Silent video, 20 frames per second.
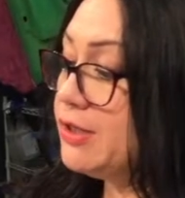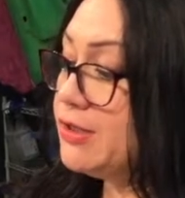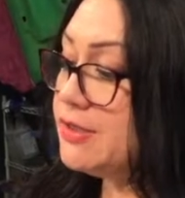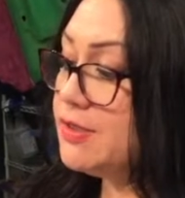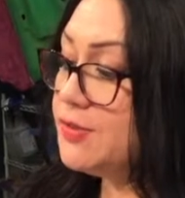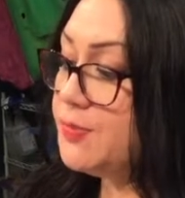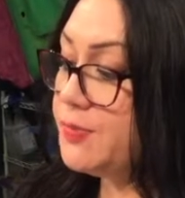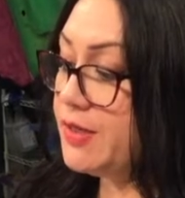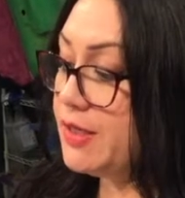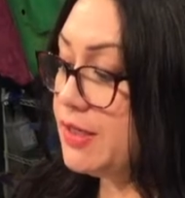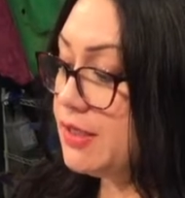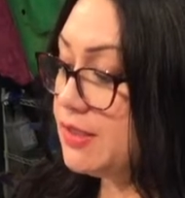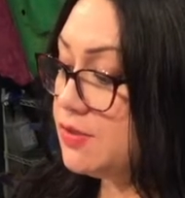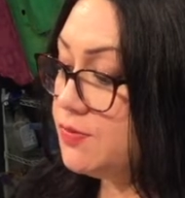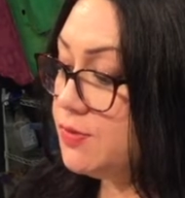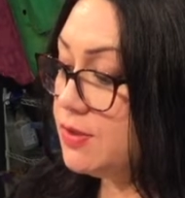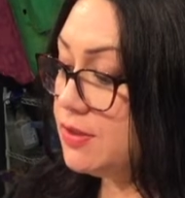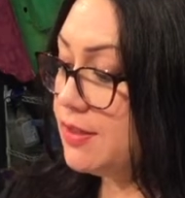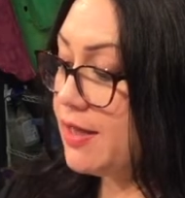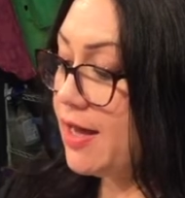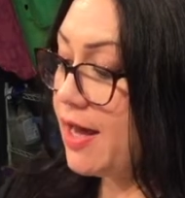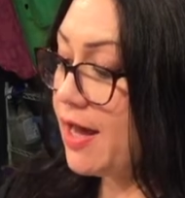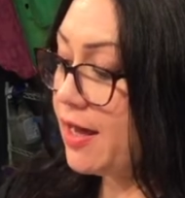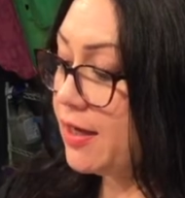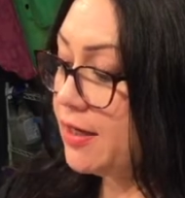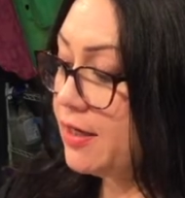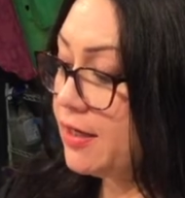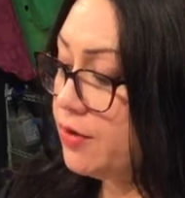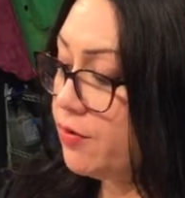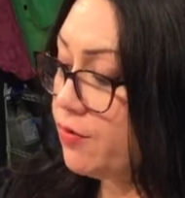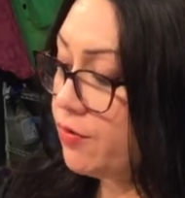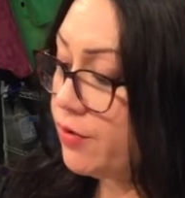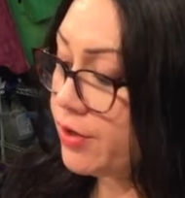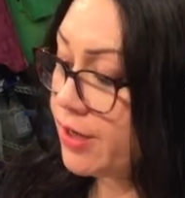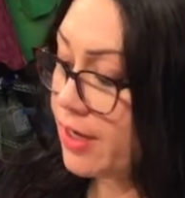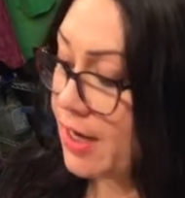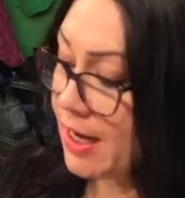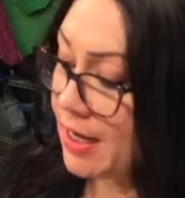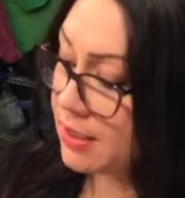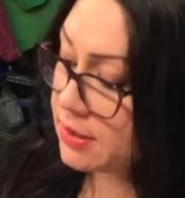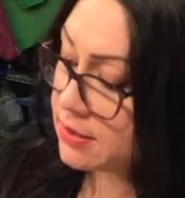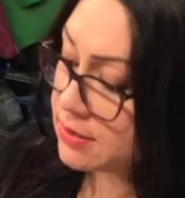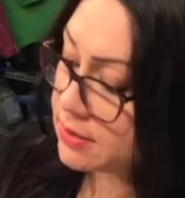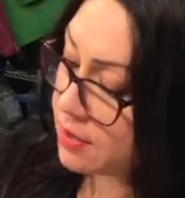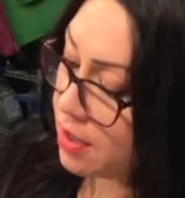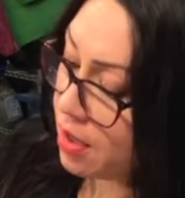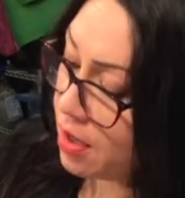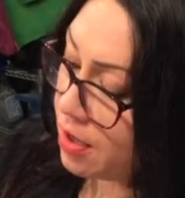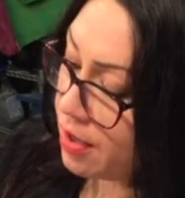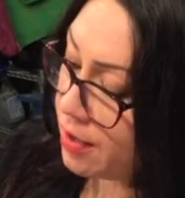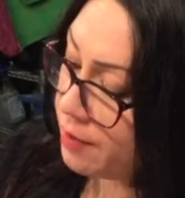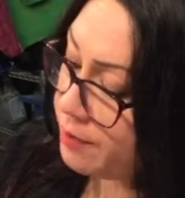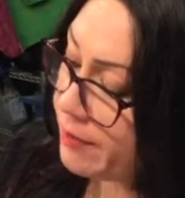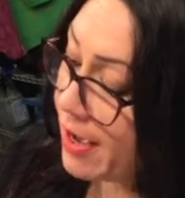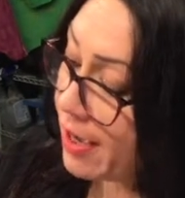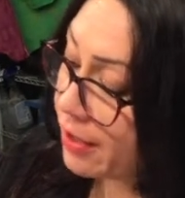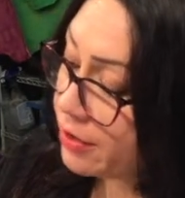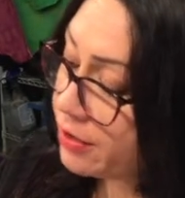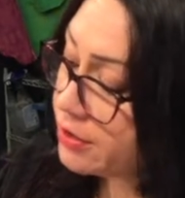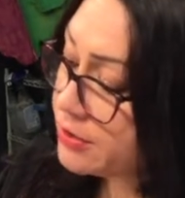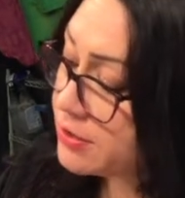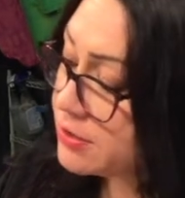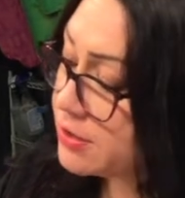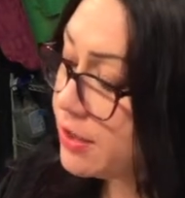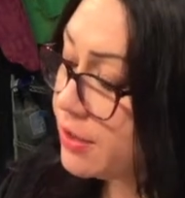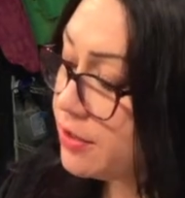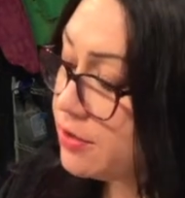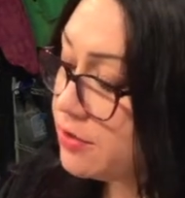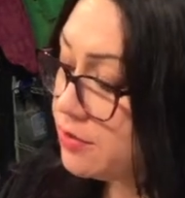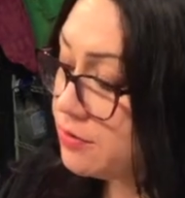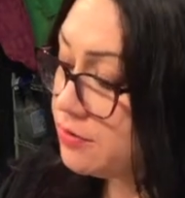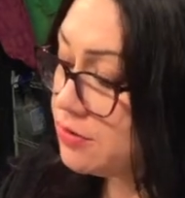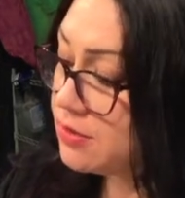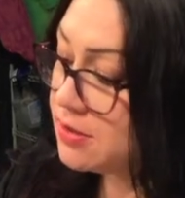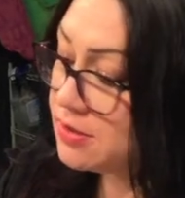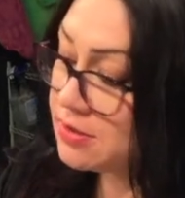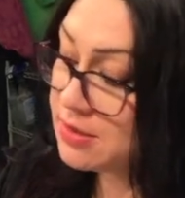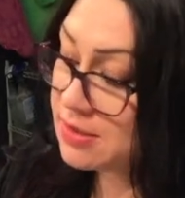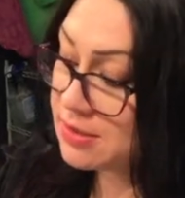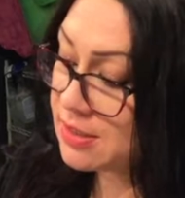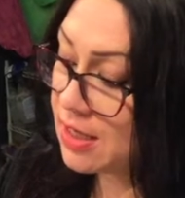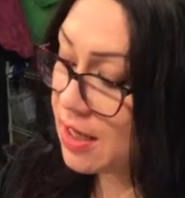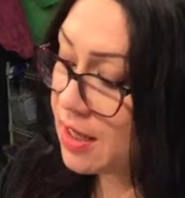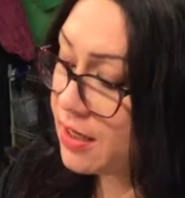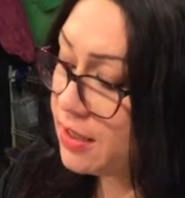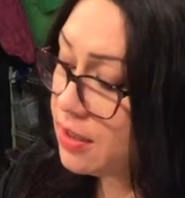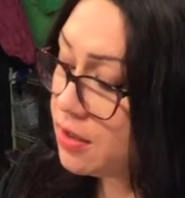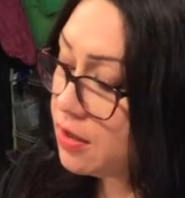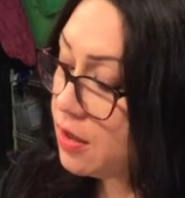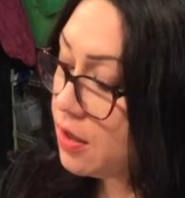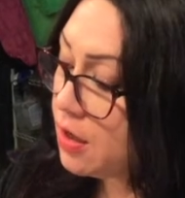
the piece with the added ornate patterns that I glued to the side.